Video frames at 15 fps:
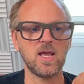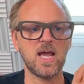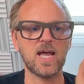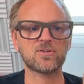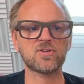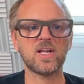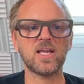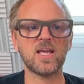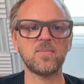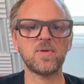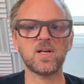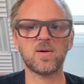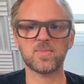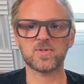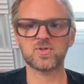Actually, M
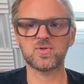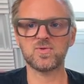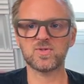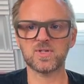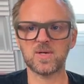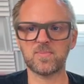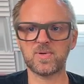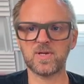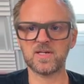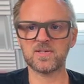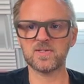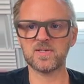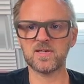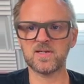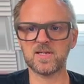E number two is not
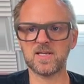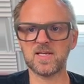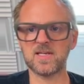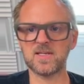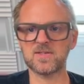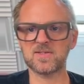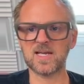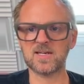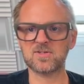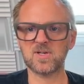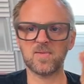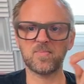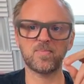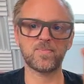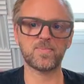picked here. It is
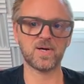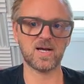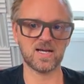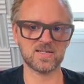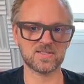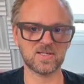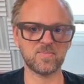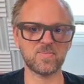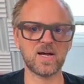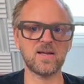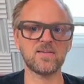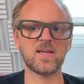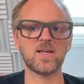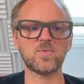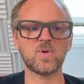actually passing
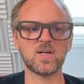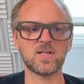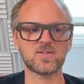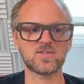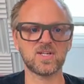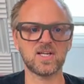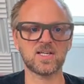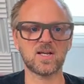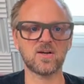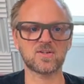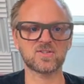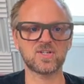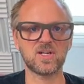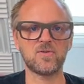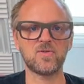by that one. It's taking
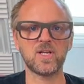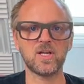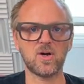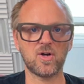auxiliary.